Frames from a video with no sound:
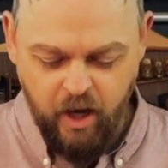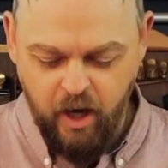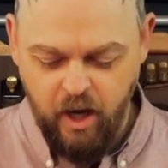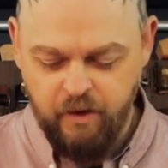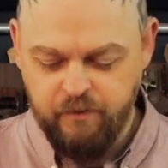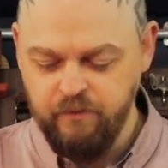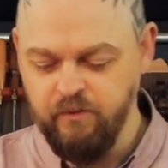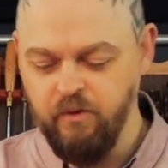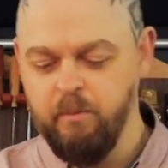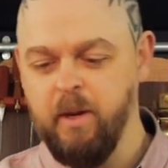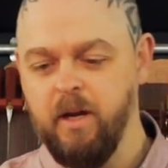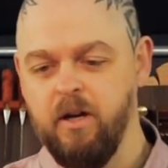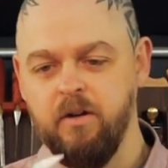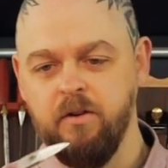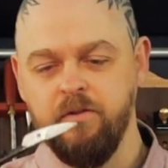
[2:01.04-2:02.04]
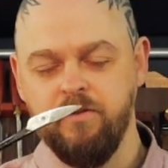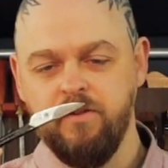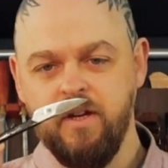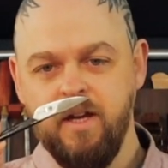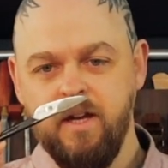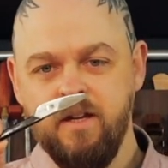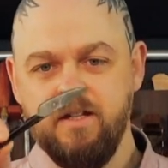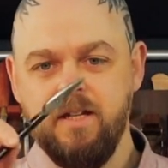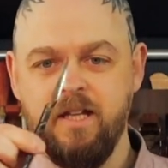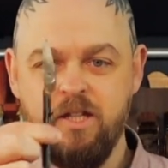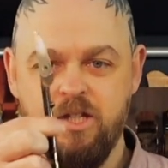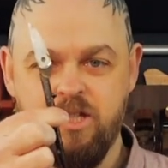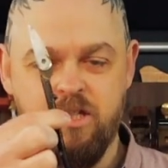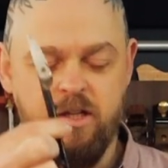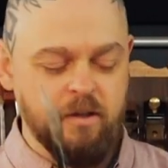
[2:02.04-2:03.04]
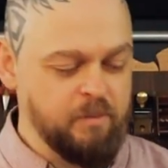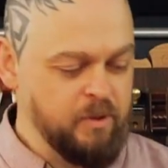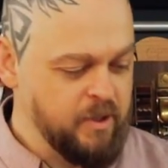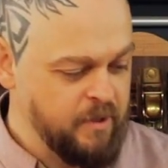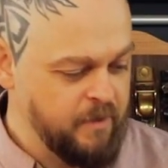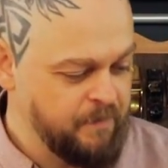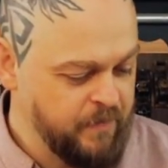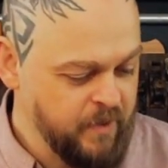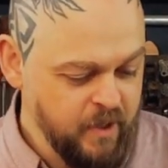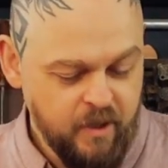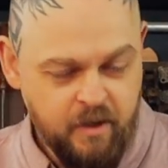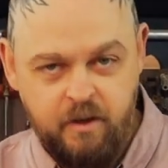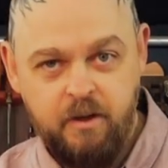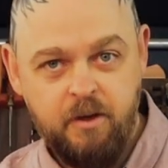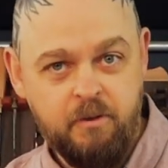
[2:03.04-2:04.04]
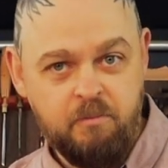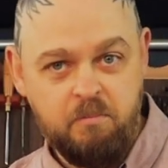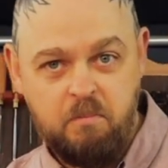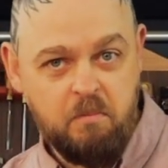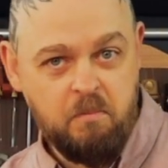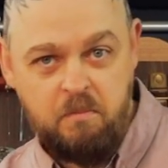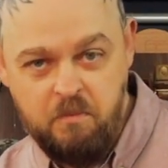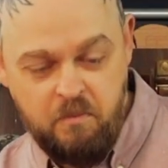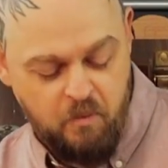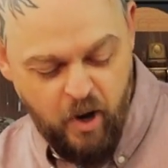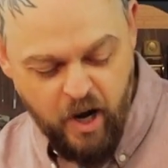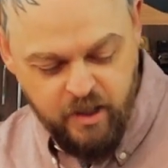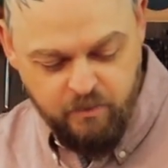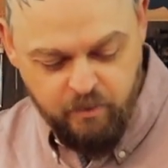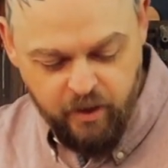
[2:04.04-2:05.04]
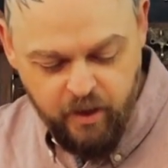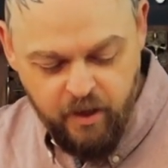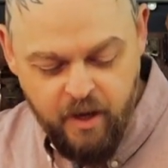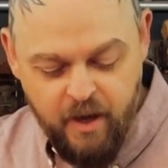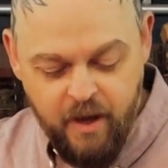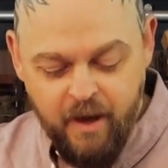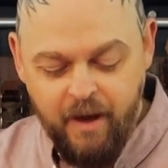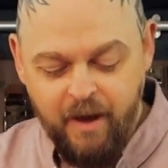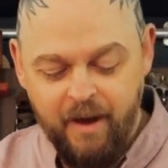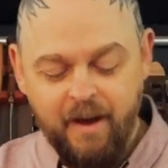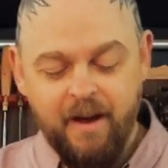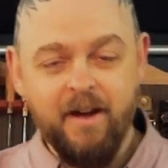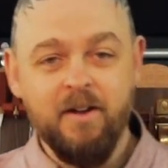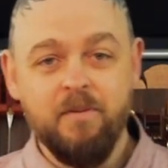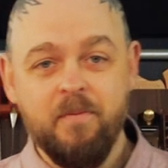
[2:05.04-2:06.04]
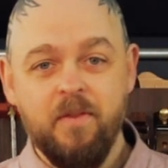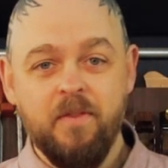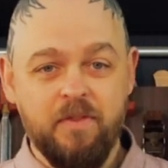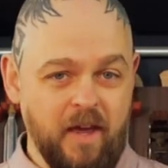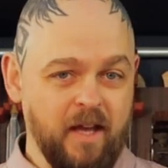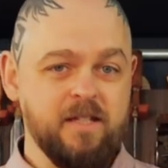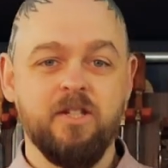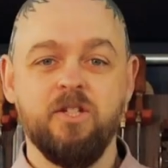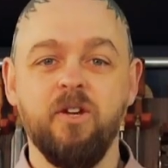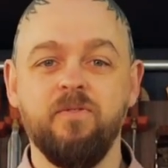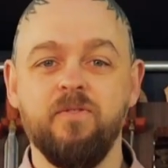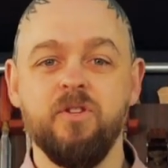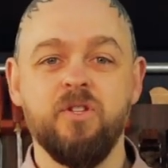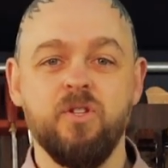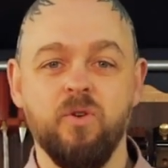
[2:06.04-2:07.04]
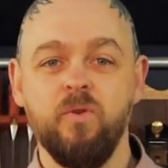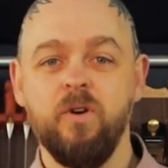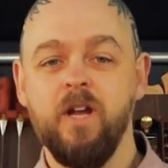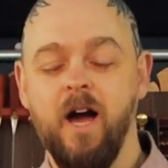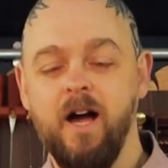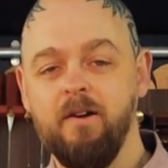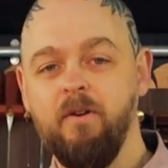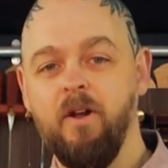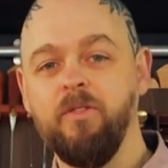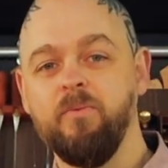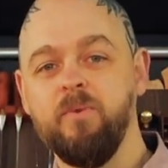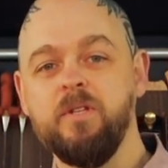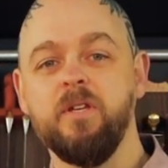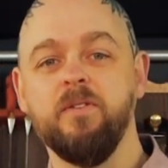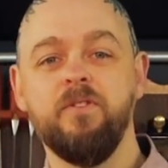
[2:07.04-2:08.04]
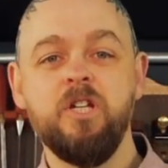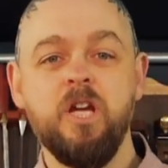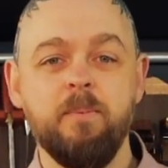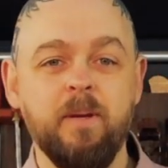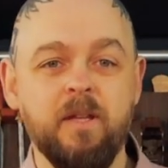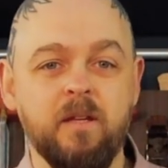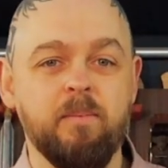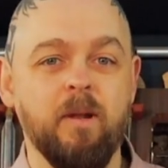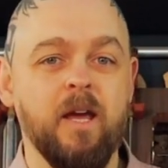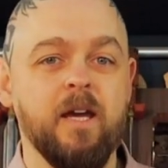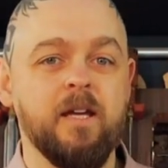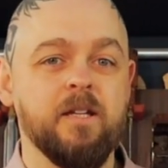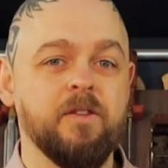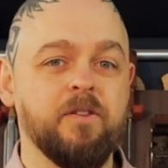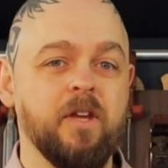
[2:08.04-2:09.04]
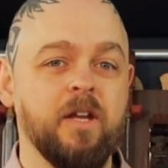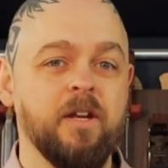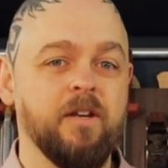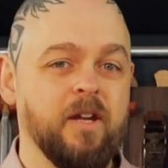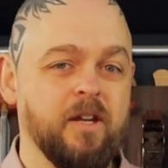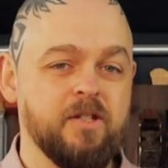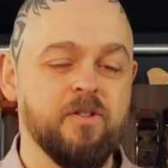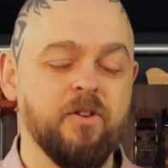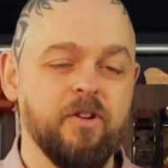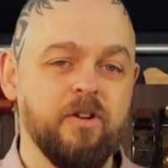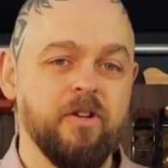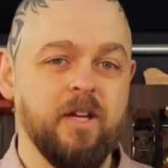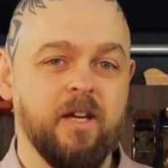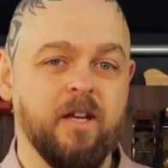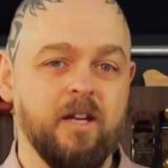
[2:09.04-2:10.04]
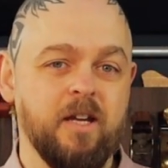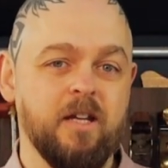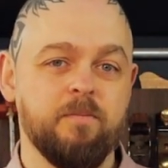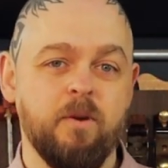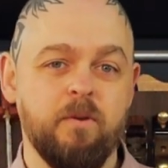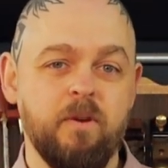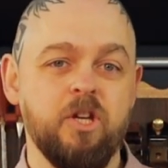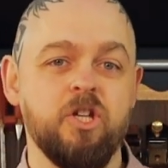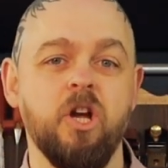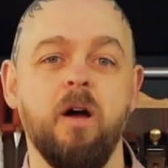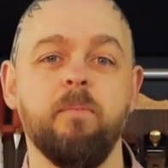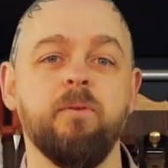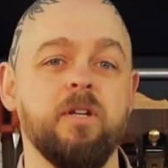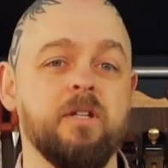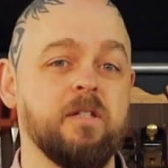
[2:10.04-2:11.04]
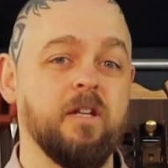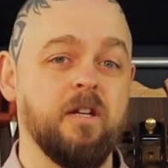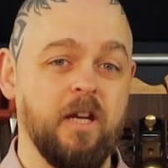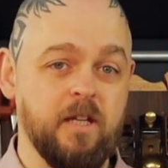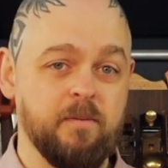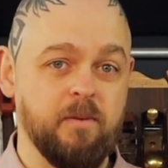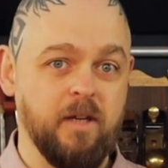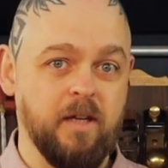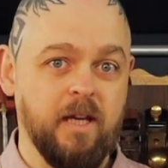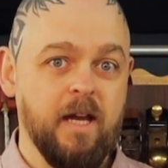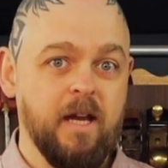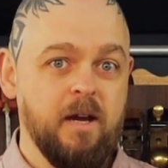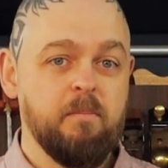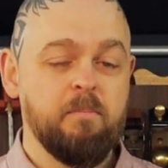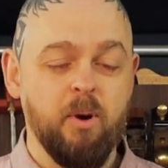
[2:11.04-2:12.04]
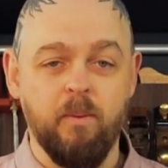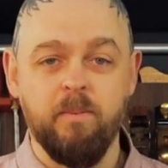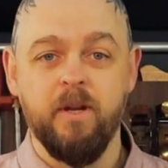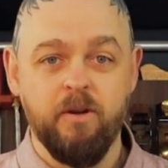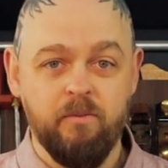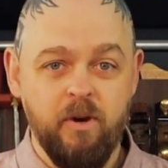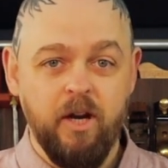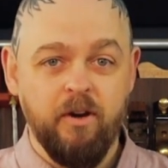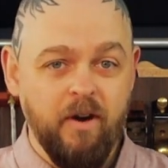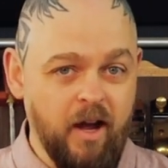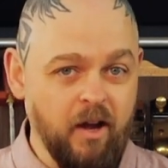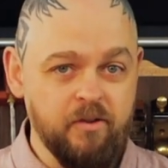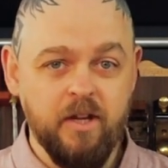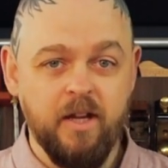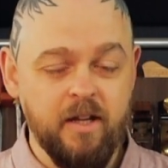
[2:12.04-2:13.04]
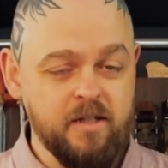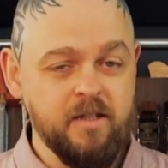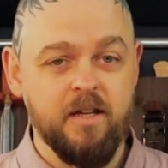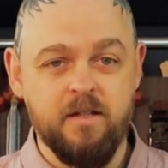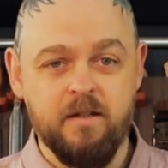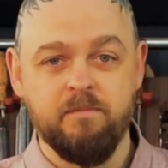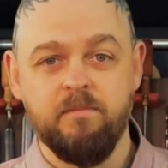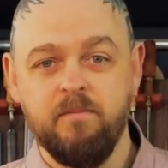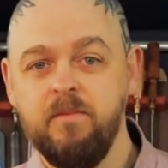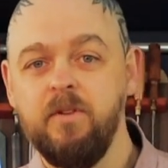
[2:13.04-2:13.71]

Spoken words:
half of a pair of tin snips, randomly, that's a different story. I run the risk of chipping the blade, and then it's not only going to need to be resharpened, it's going to need to be properly reground, and it's a